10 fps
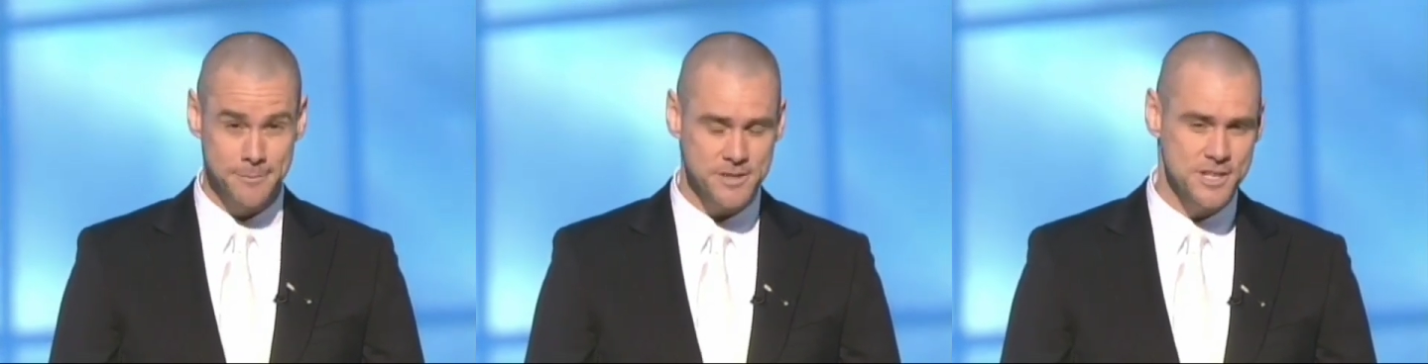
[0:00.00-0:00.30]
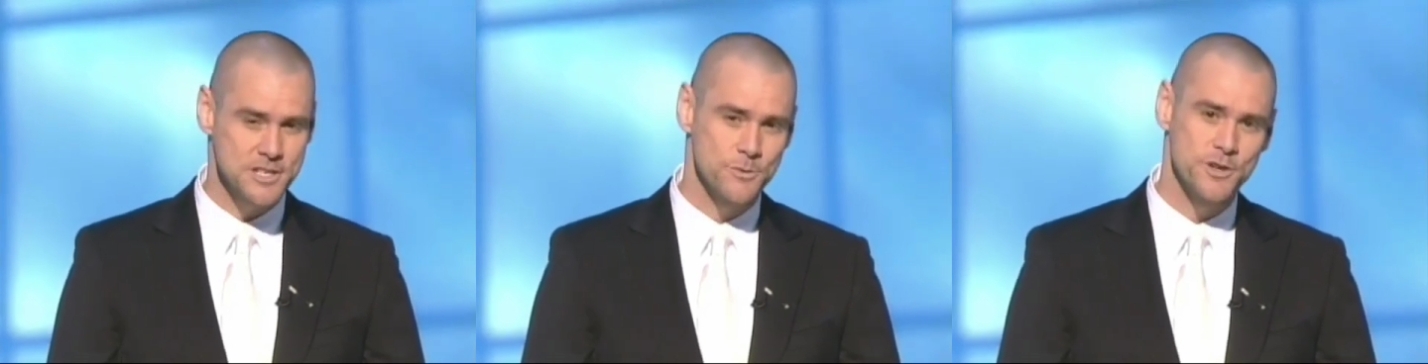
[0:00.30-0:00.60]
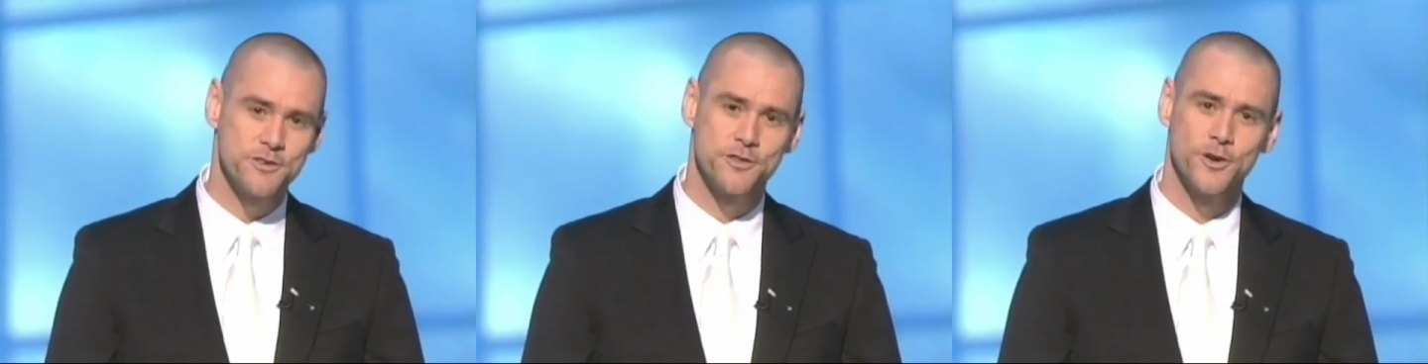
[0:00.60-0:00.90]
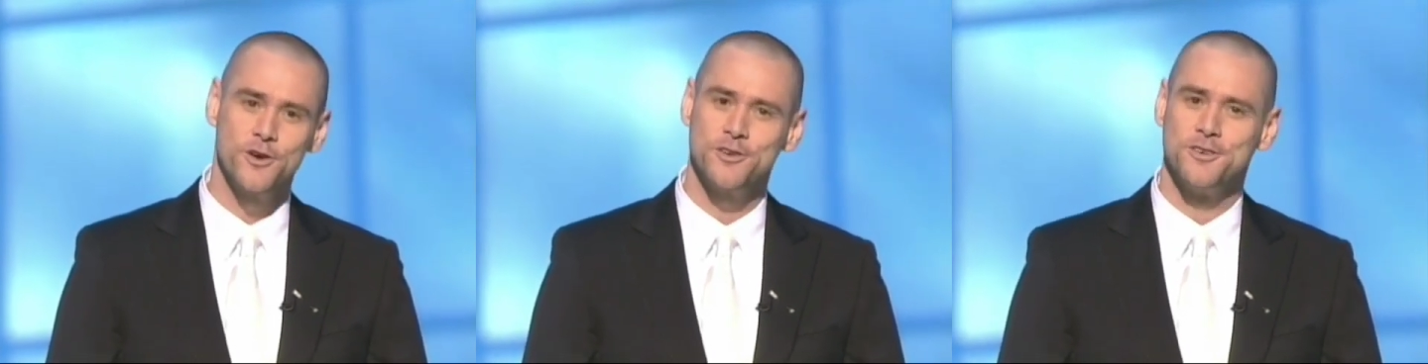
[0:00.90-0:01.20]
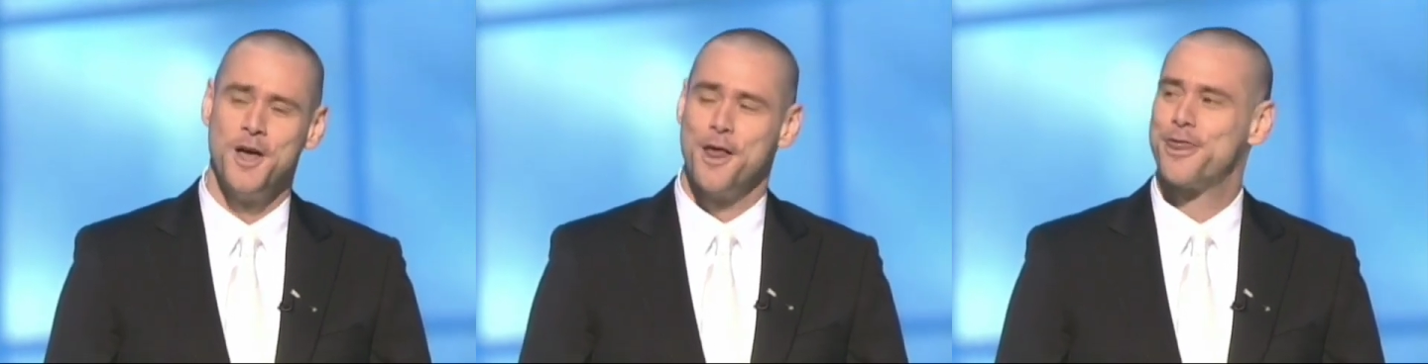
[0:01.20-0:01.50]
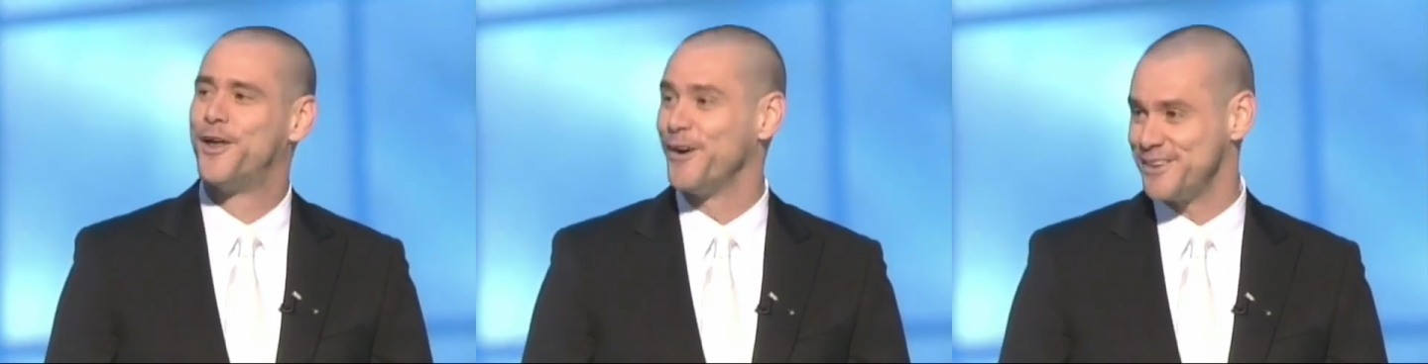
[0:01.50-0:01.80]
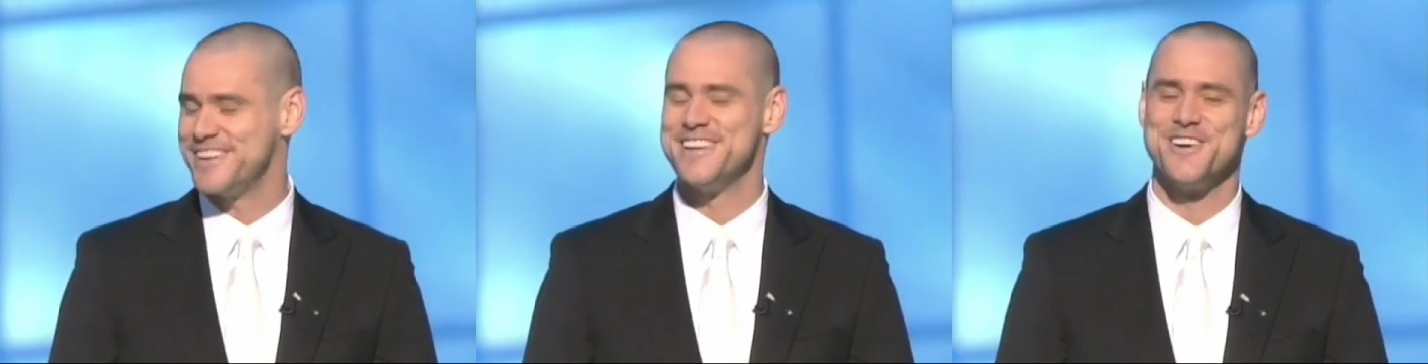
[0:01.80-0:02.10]
My sister was
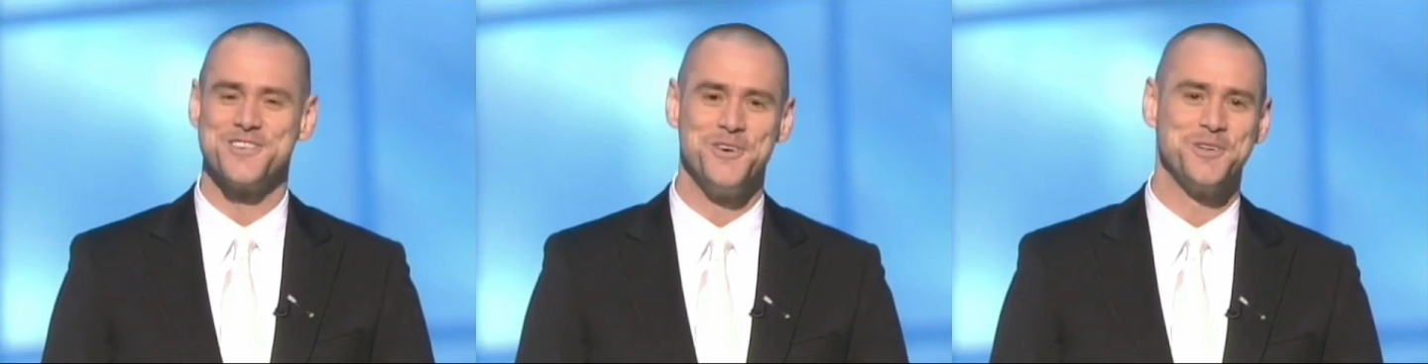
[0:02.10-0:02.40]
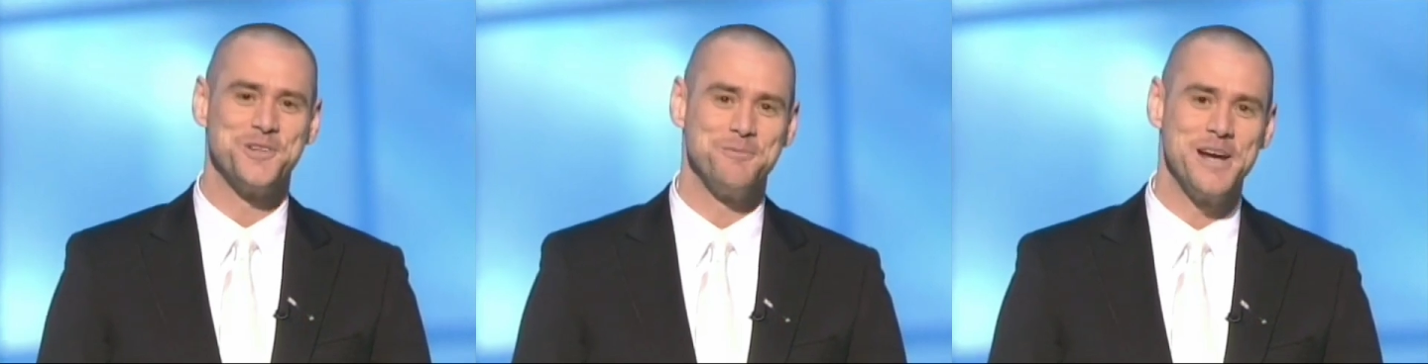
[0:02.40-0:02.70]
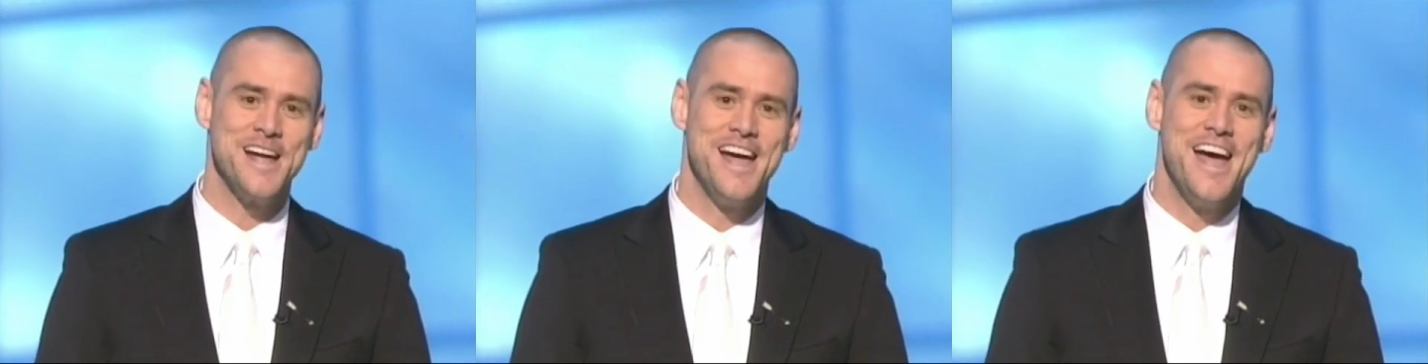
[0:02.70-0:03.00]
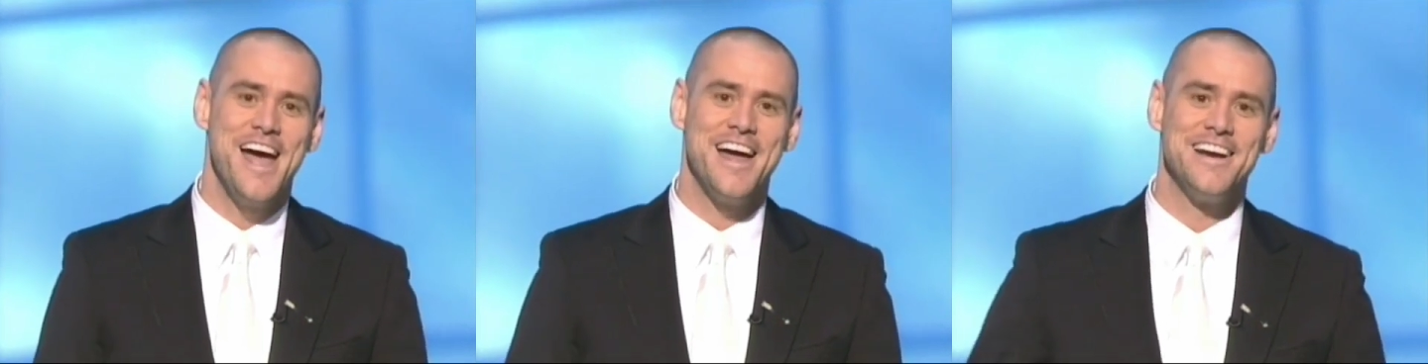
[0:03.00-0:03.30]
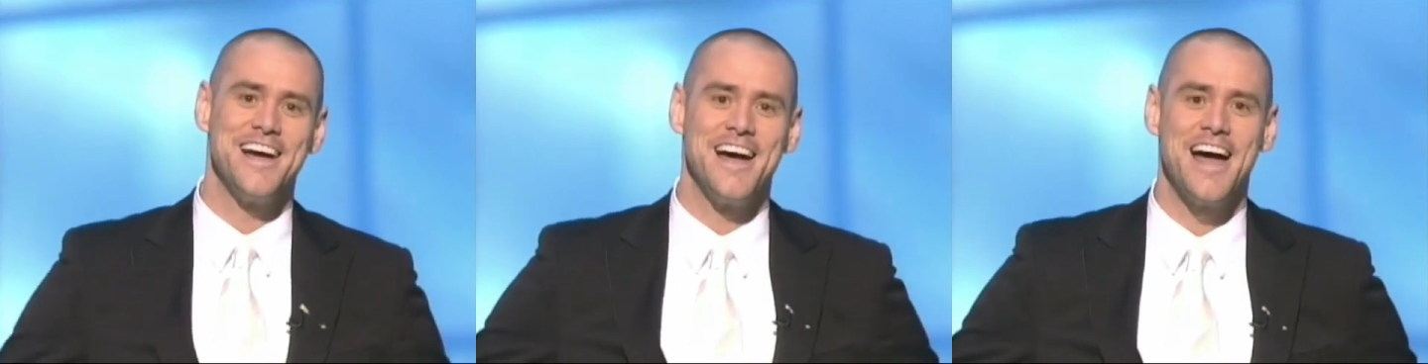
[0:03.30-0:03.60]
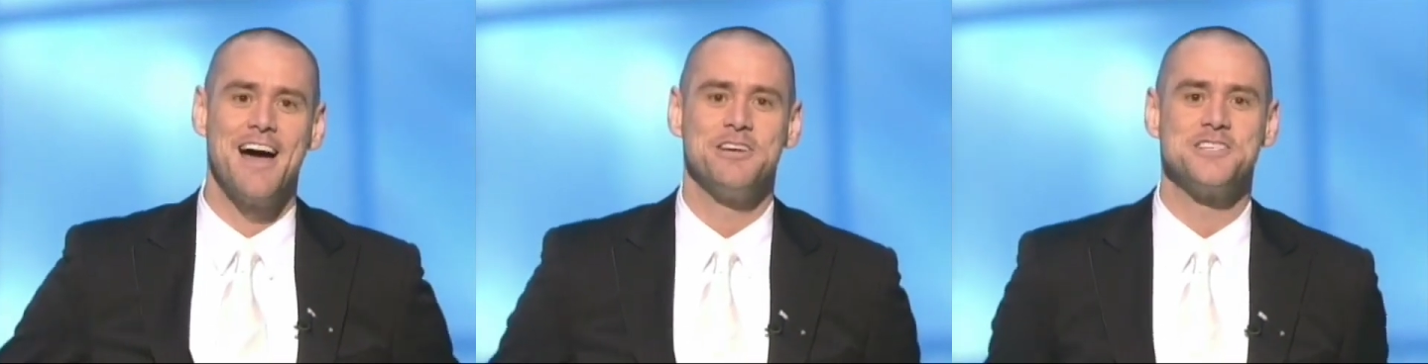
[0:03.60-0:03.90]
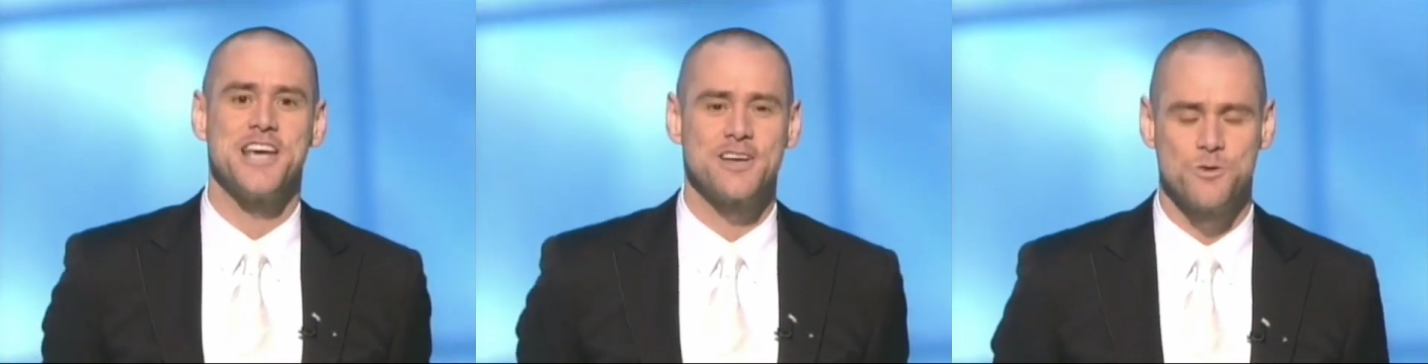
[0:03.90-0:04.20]
13 years older than me and uh,
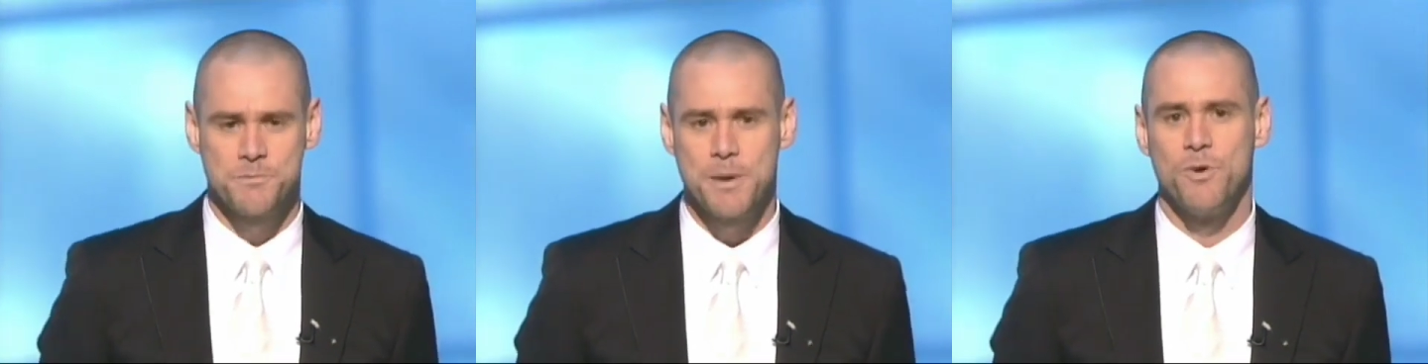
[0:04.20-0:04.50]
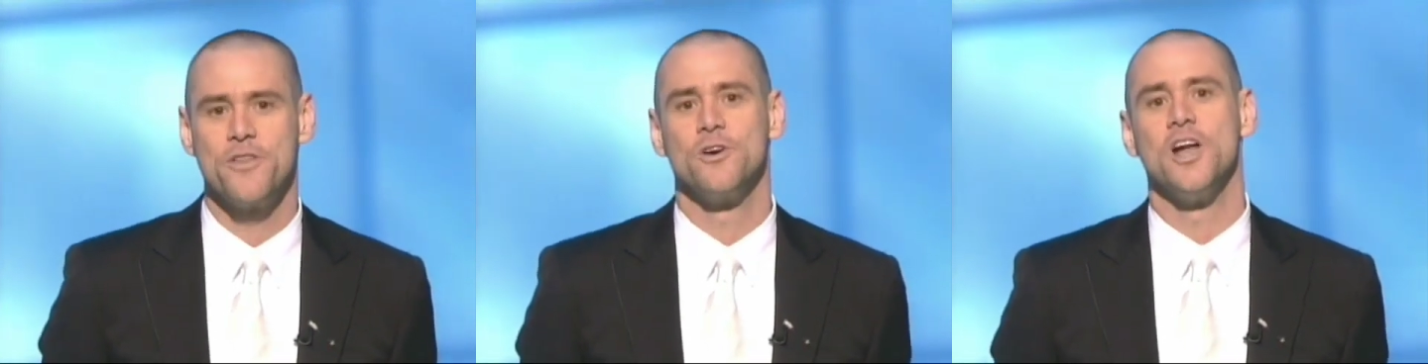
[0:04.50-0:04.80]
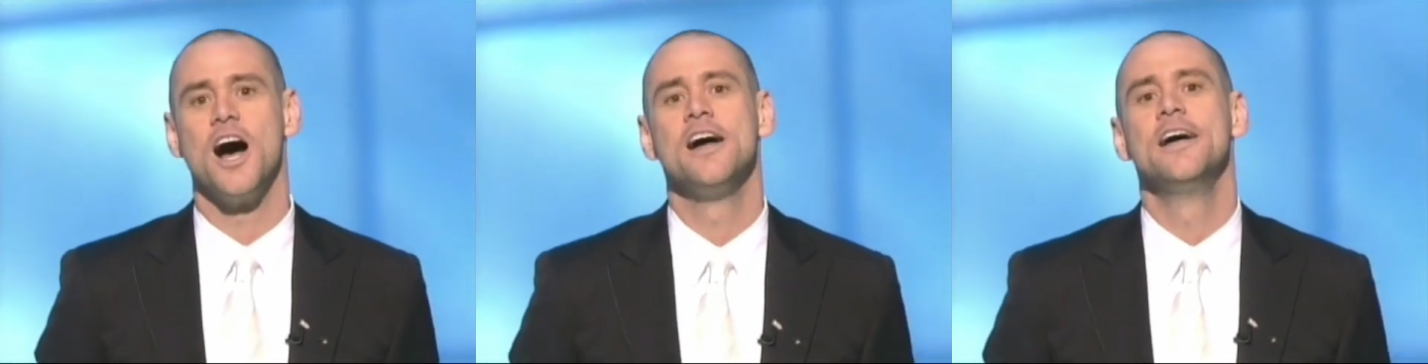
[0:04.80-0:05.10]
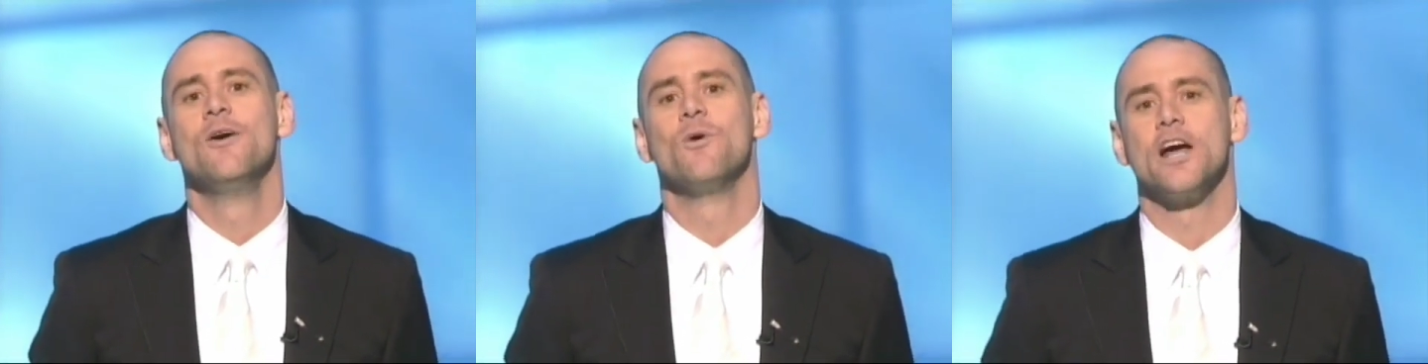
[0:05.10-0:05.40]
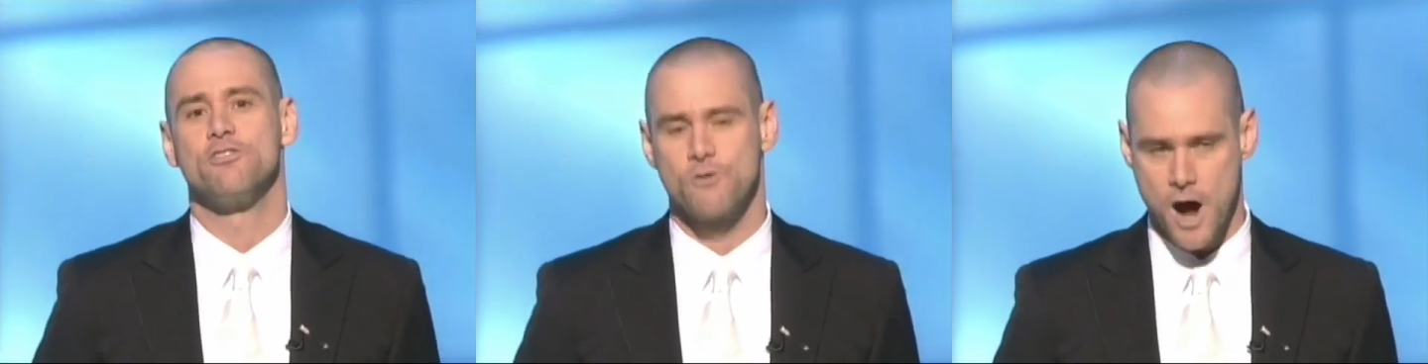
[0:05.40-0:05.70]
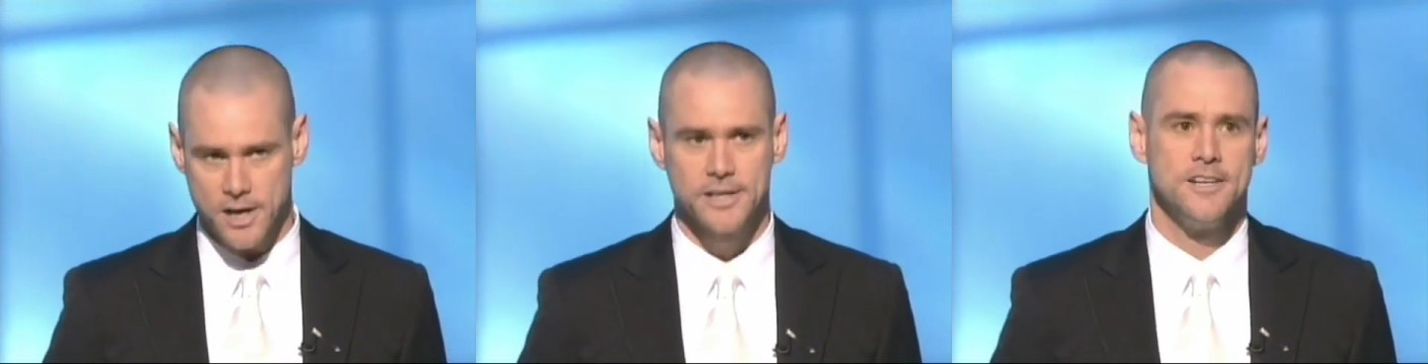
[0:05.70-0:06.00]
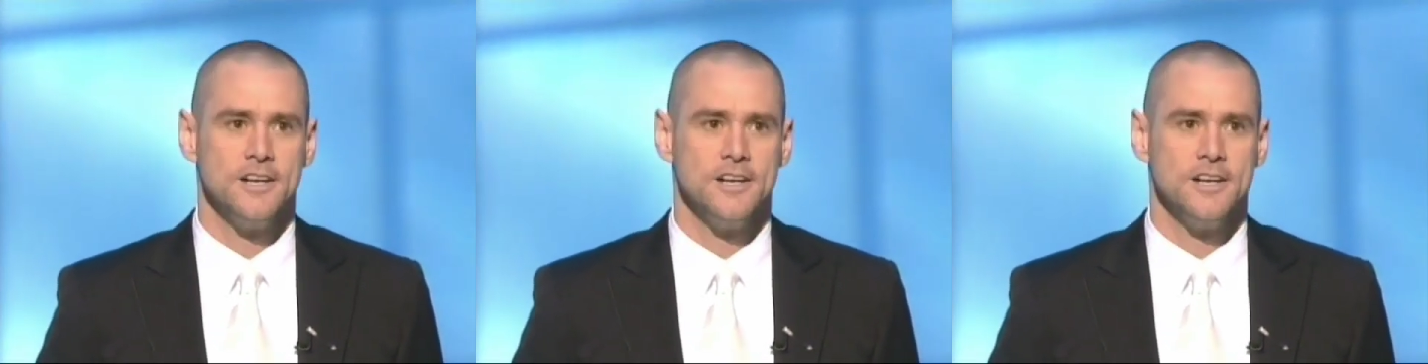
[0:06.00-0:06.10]
having sex with my brother in law when I struck